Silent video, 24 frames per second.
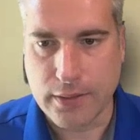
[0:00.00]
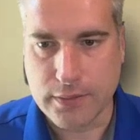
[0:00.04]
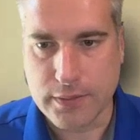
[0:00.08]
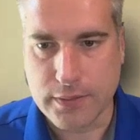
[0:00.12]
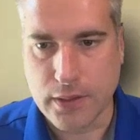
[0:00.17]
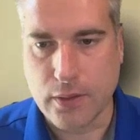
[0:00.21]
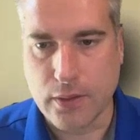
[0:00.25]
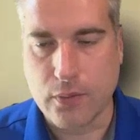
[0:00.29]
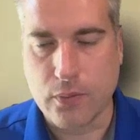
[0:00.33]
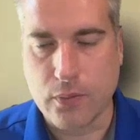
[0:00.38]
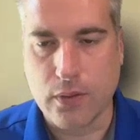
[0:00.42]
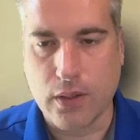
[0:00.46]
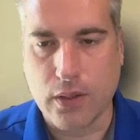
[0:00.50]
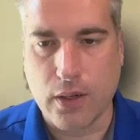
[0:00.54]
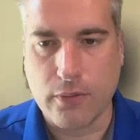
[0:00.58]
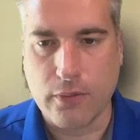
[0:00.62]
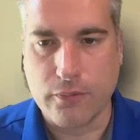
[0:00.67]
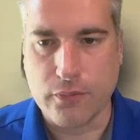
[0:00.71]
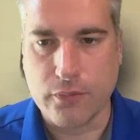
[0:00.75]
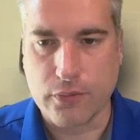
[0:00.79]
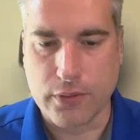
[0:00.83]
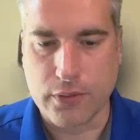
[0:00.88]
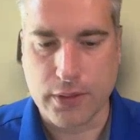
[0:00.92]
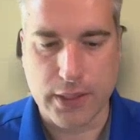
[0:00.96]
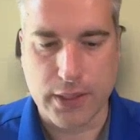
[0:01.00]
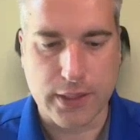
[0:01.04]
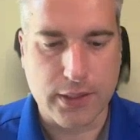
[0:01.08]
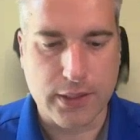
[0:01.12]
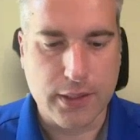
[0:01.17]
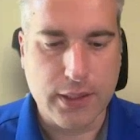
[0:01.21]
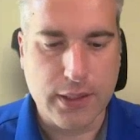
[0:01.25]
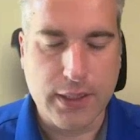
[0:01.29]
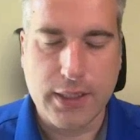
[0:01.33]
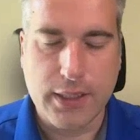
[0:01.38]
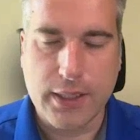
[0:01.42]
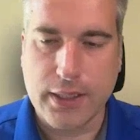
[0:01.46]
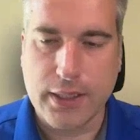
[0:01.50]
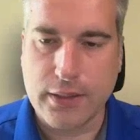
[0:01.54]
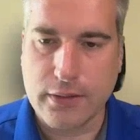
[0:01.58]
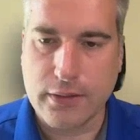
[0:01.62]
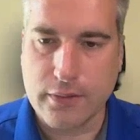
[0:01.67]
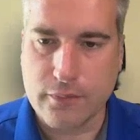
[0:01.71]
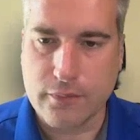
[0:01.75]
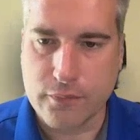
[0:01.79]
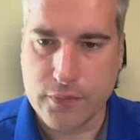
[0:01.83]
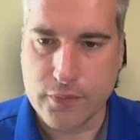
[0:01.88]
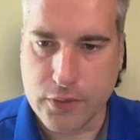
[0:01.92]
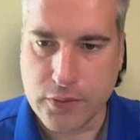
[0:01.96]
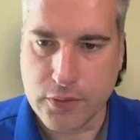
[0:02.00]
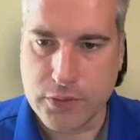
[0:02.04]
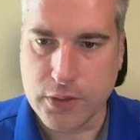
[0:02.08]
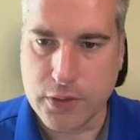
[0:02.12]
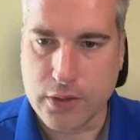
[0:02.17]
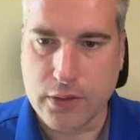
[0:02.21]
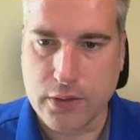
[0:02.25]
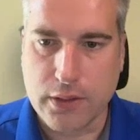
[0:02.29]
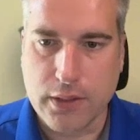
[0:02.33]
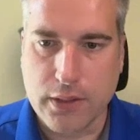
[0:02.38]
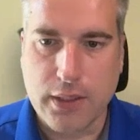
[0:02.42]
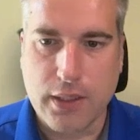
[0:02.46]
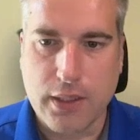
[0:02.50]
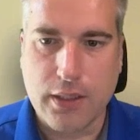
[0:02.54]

So hopefully in the future,